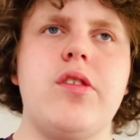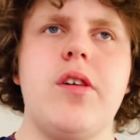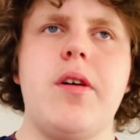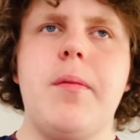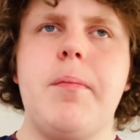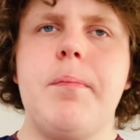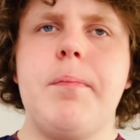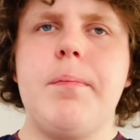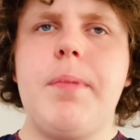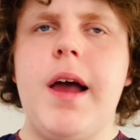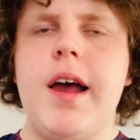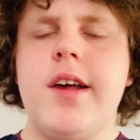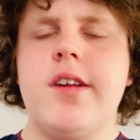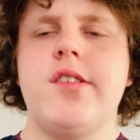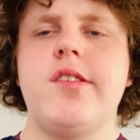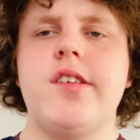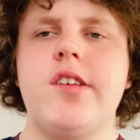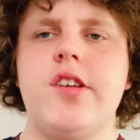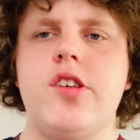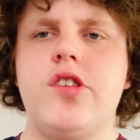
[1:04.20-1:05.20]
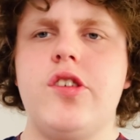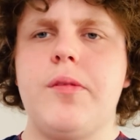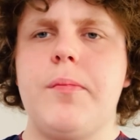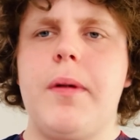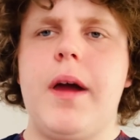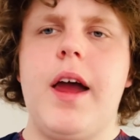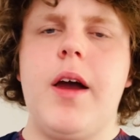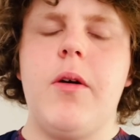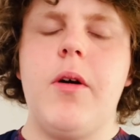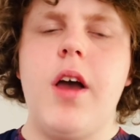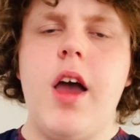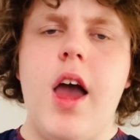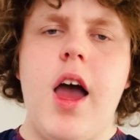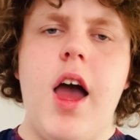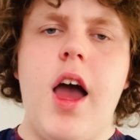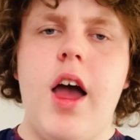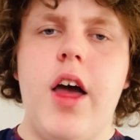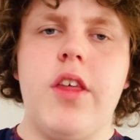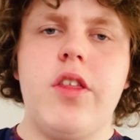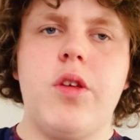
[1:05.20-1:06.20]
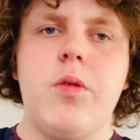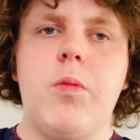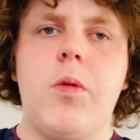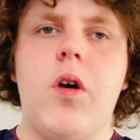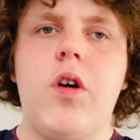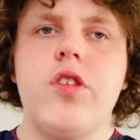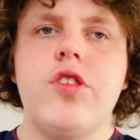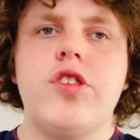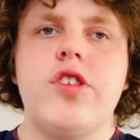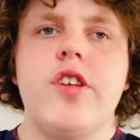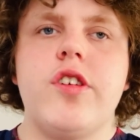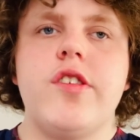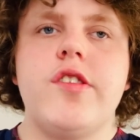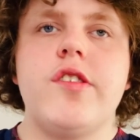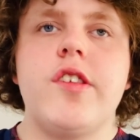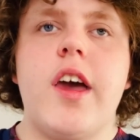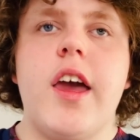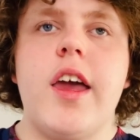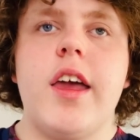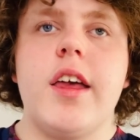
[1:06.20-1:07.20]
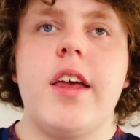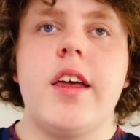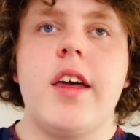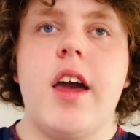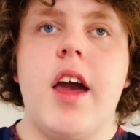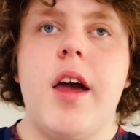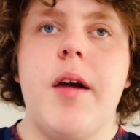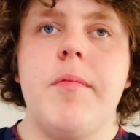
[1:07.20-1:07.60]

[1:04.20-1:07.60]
a passage about the Watcher saying